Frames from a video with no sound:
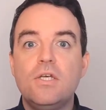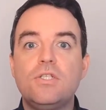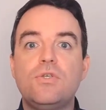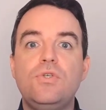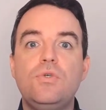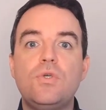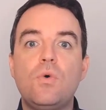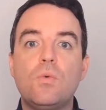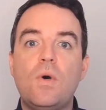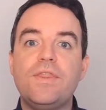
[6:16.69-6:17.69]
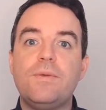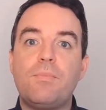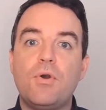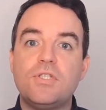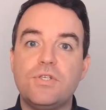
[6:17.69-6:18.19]
So you don't want the
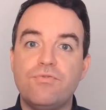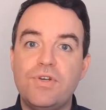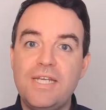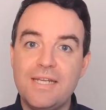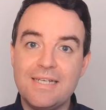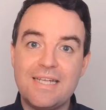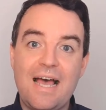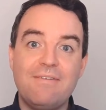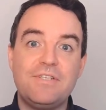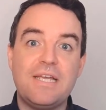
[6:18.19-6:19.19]
person reading to have to